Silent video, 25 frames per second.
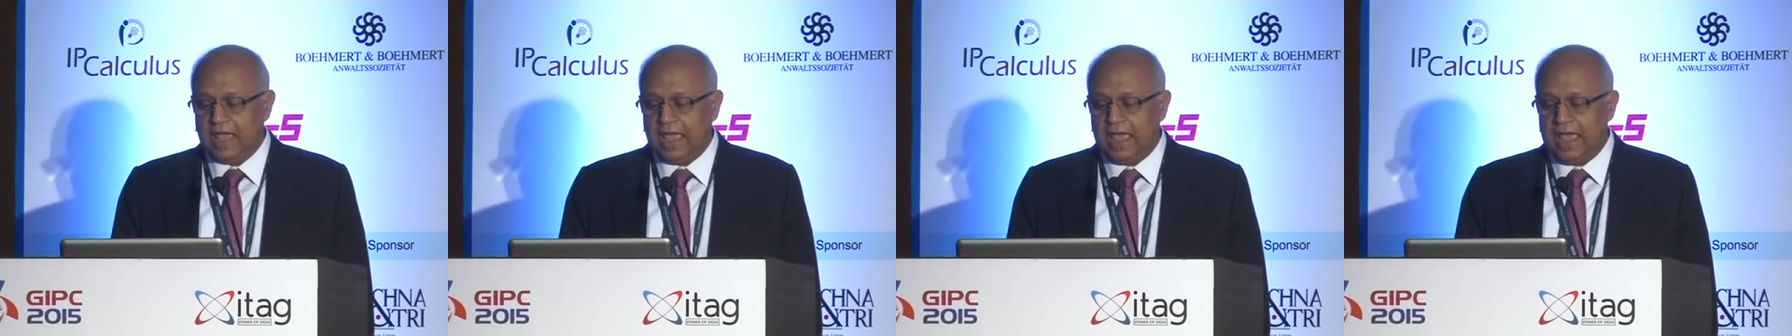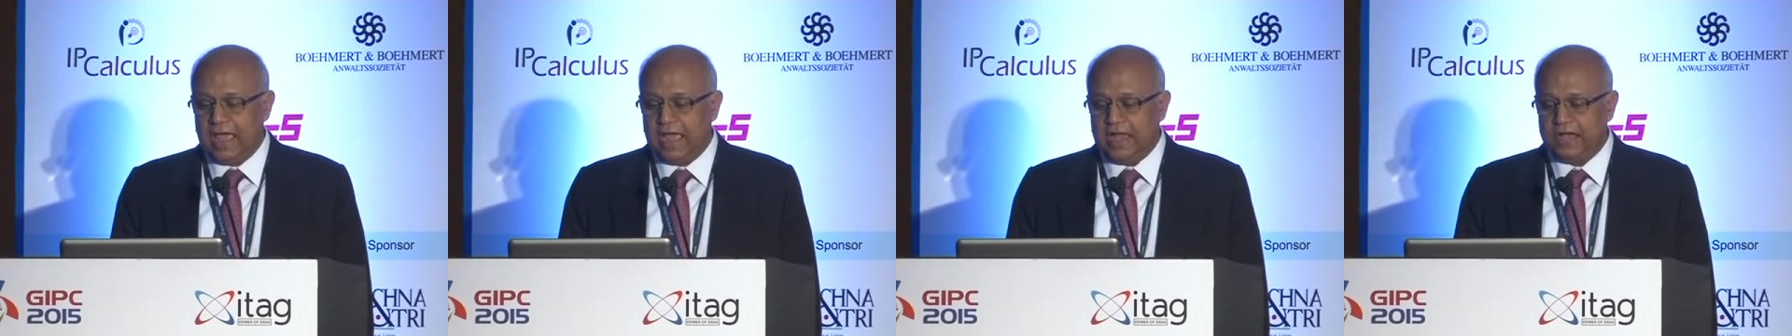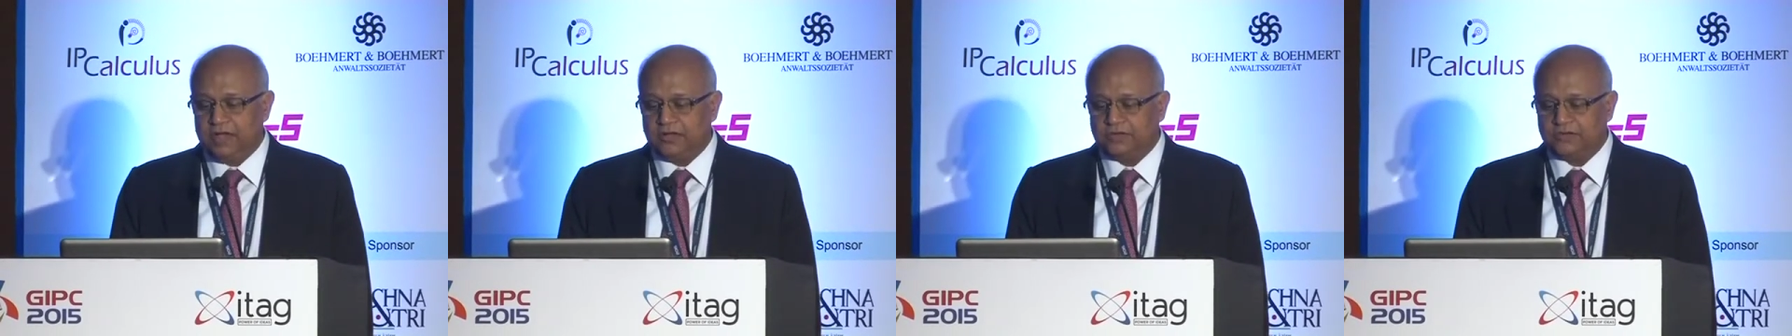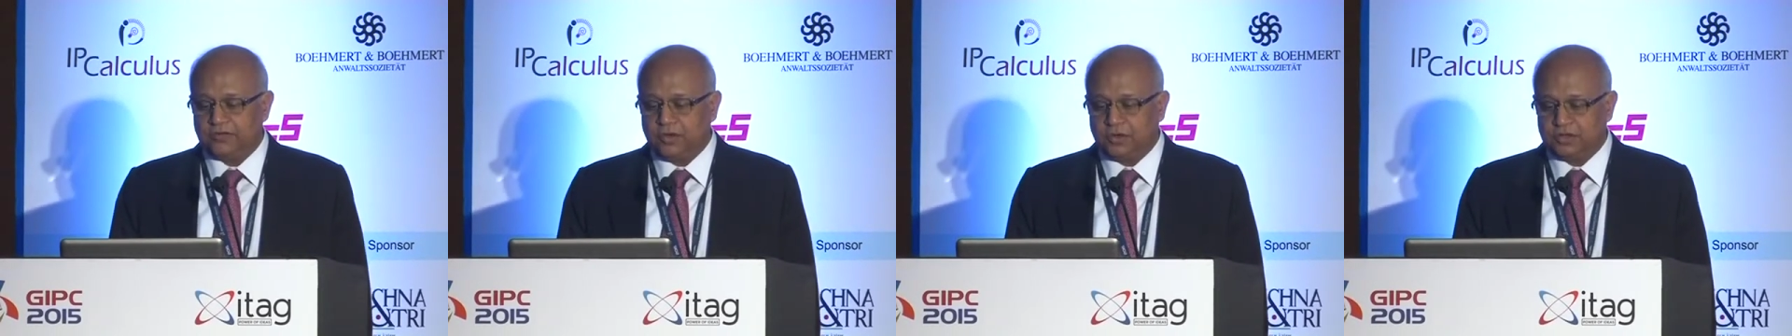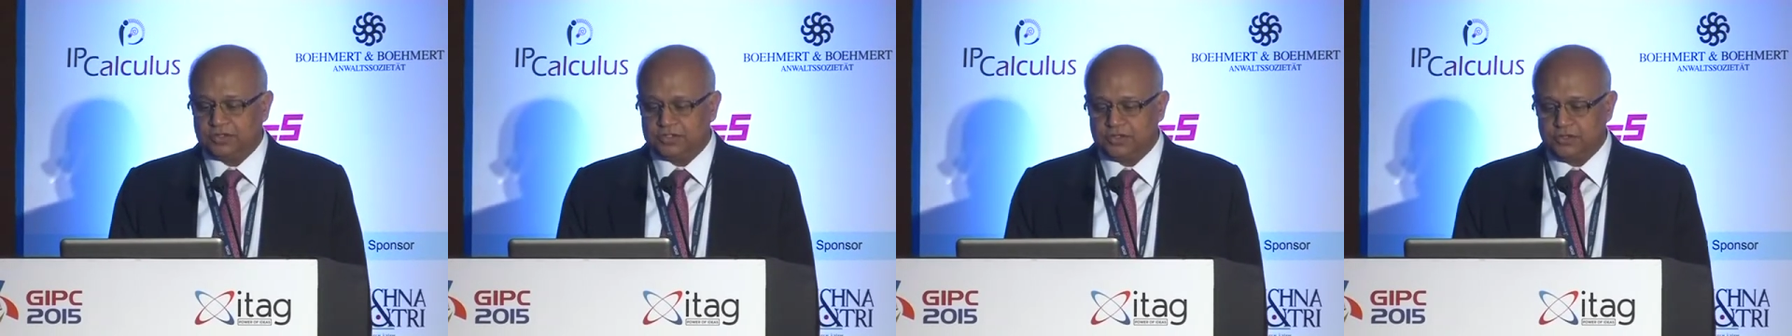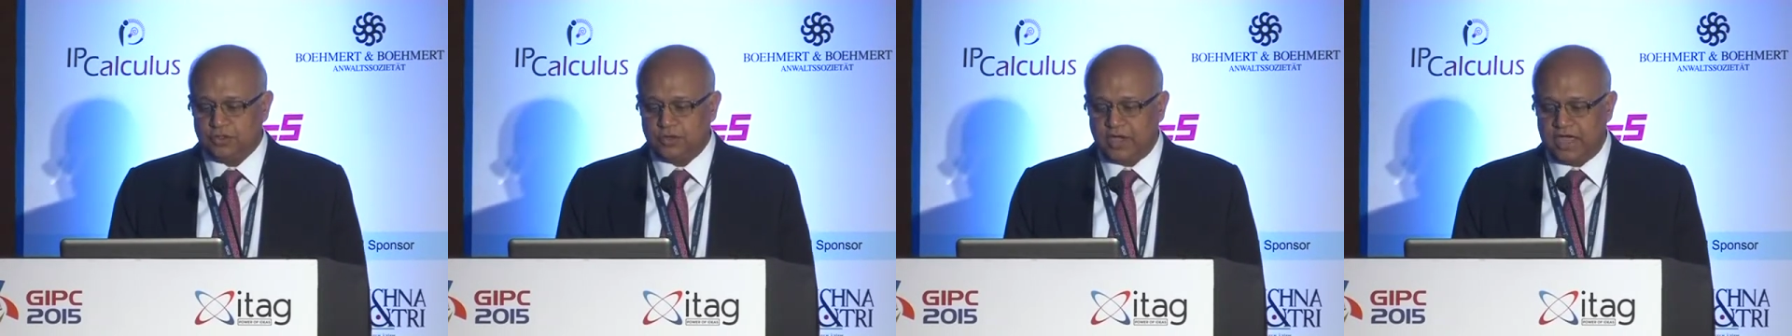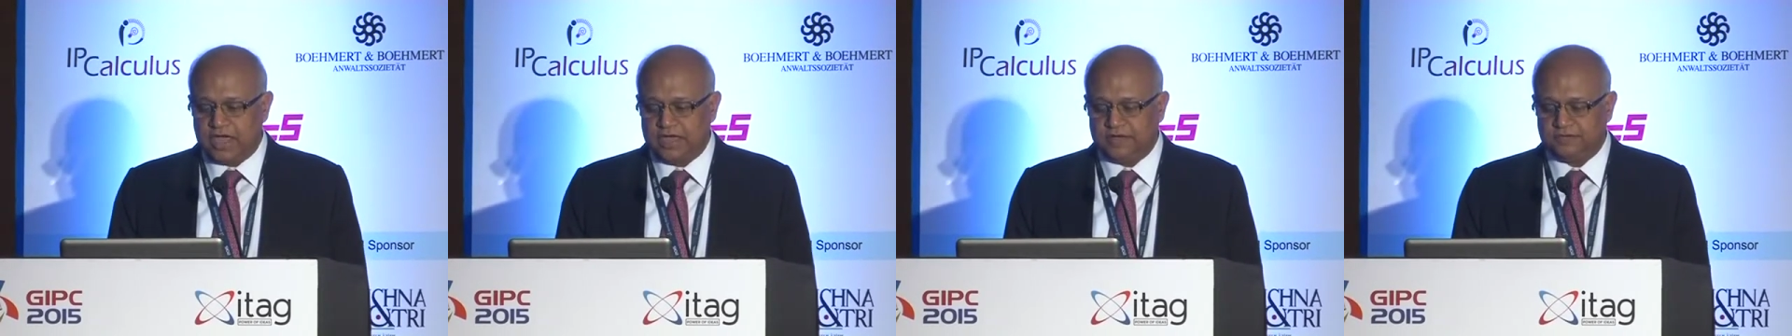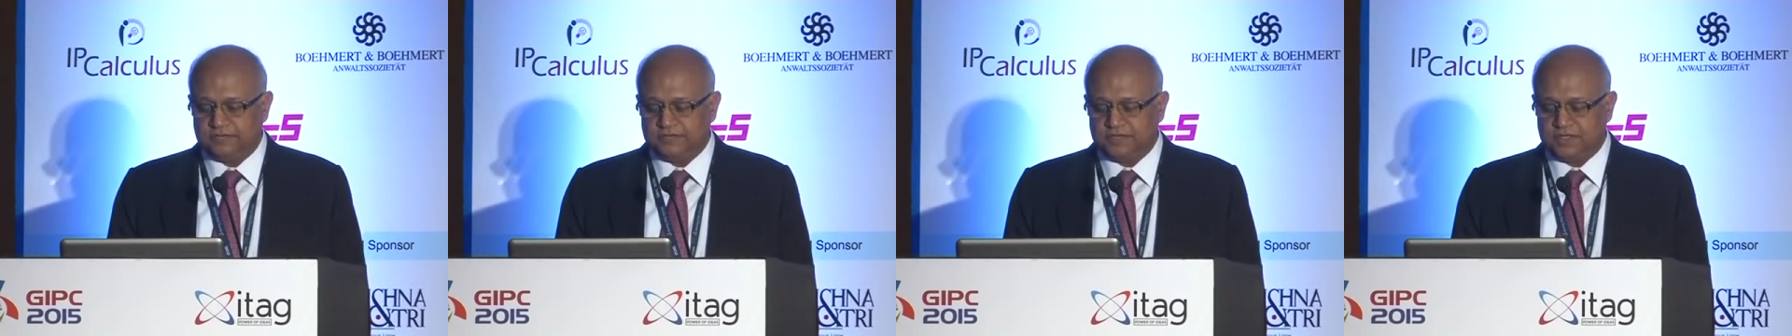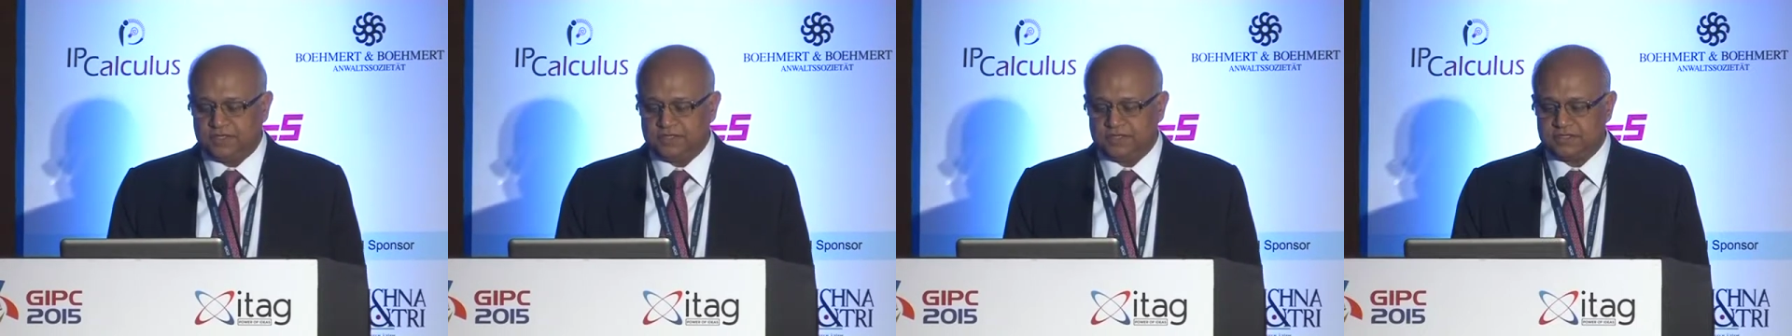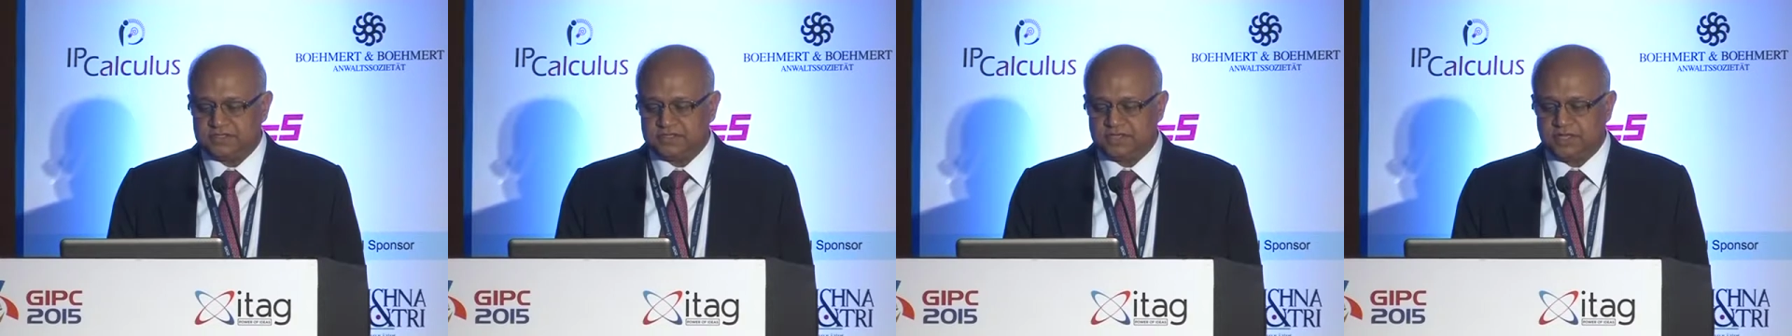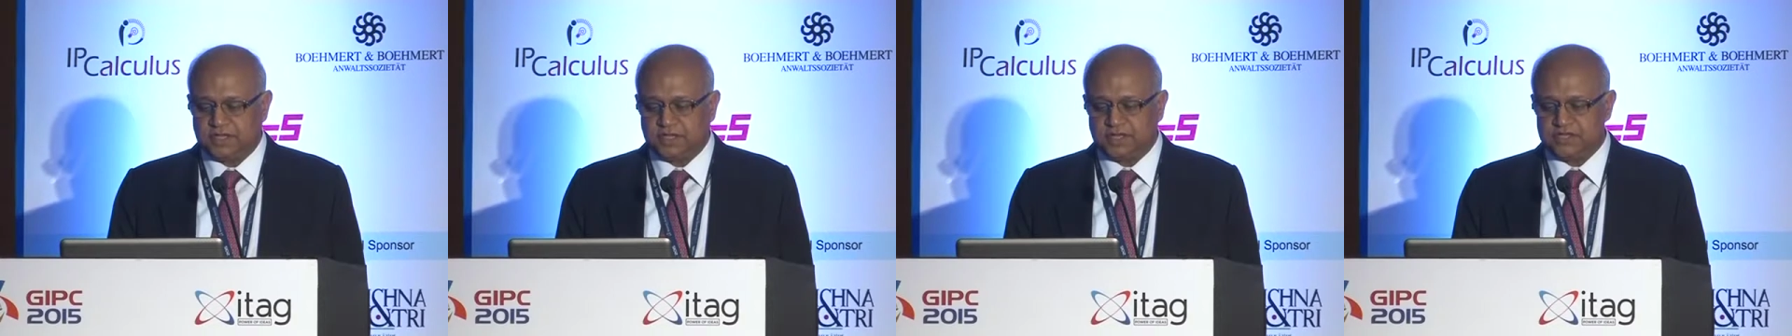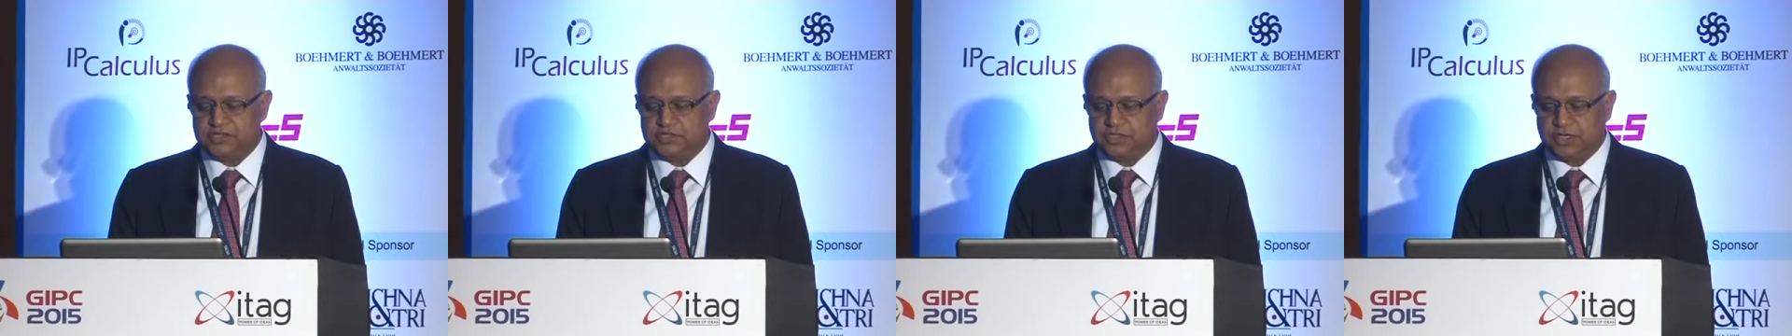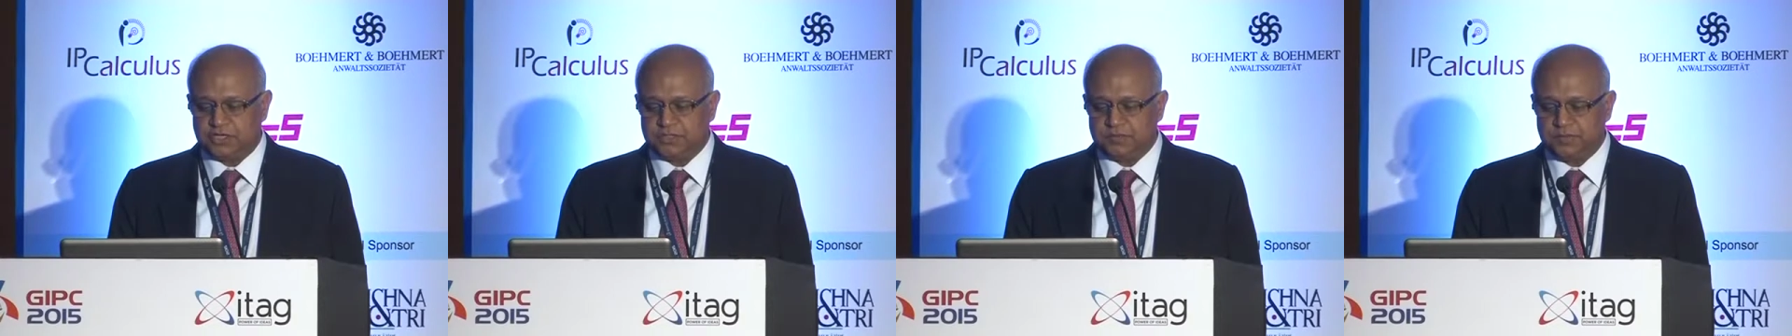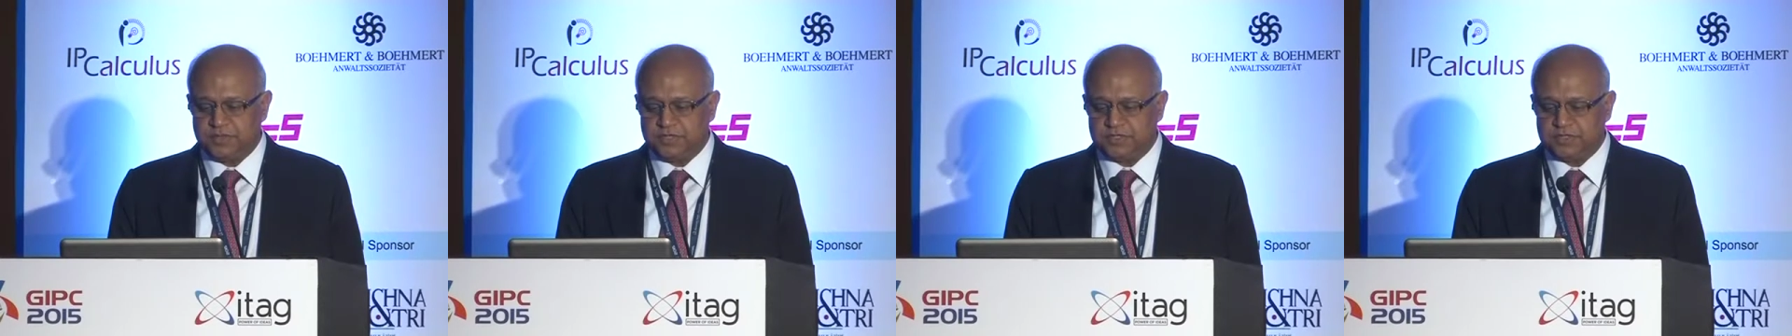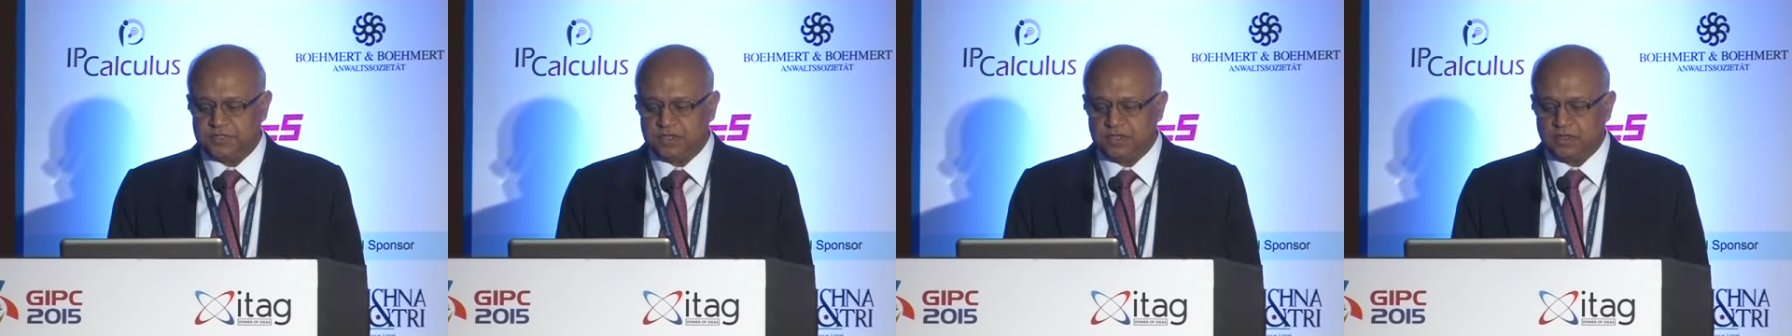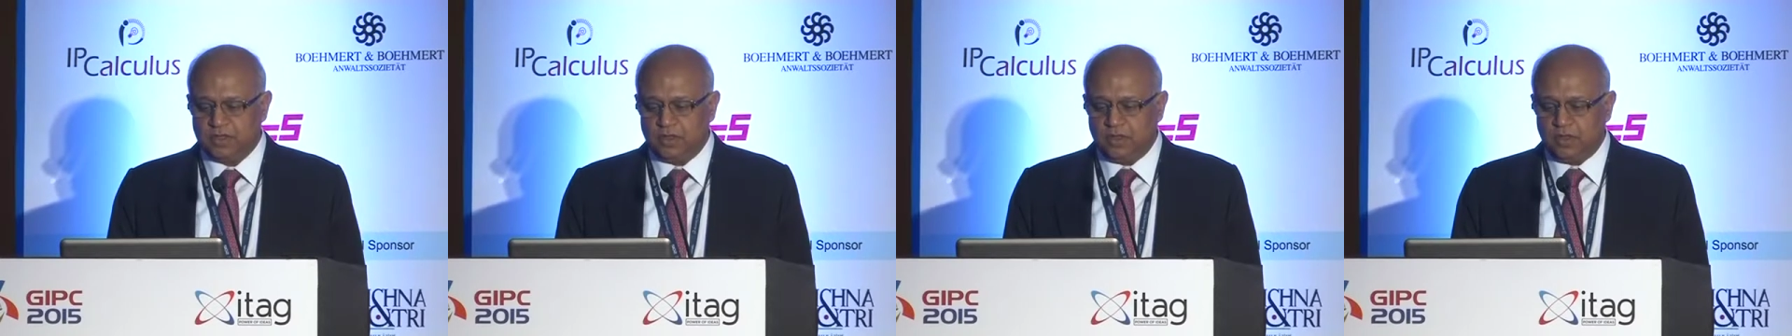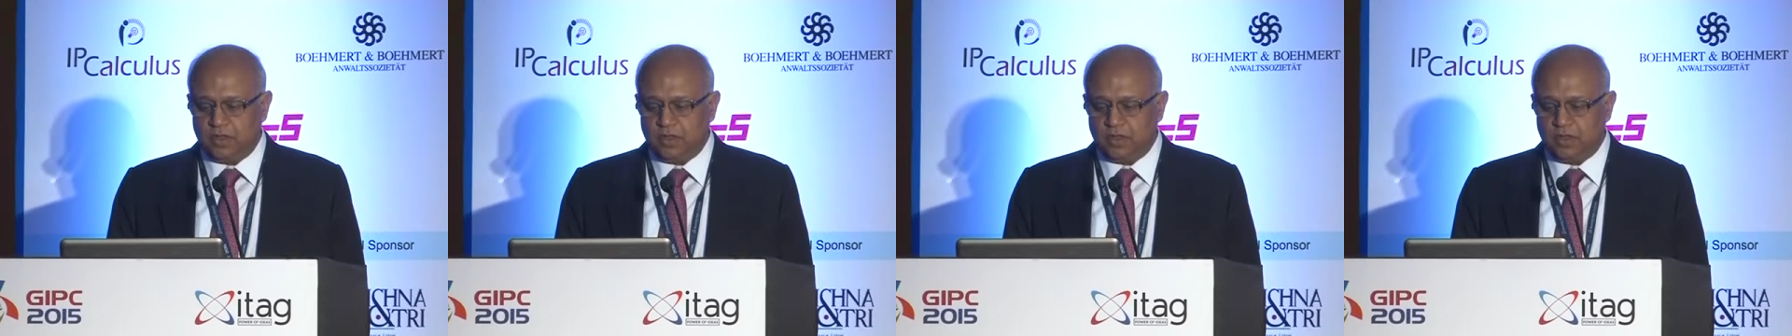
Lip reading: And of course, you have the second judgment